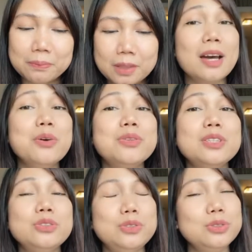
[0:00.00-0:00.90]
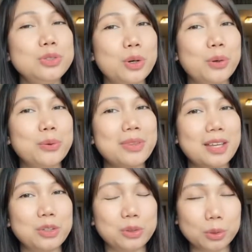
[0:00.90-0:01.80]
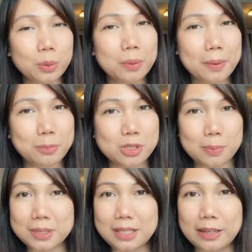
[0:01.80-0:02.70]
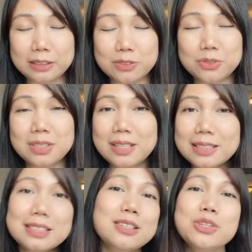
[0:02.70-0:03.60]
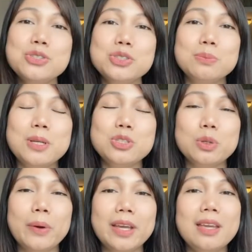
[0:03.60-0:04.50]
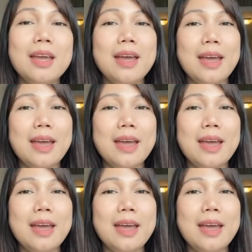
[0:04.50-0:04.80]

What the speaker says: Now that you know that your OWA membership is active, the next thing that you should be doing